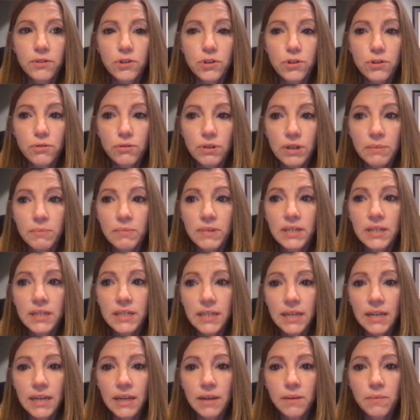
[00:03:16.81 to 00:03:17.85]
treatment
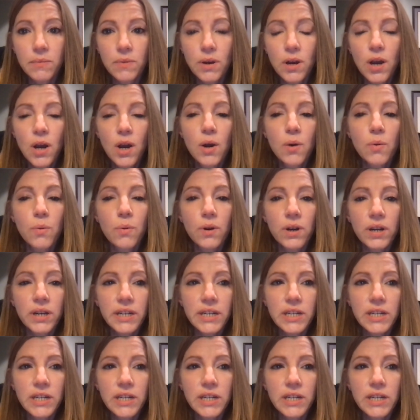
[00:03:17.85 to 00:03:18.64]
team where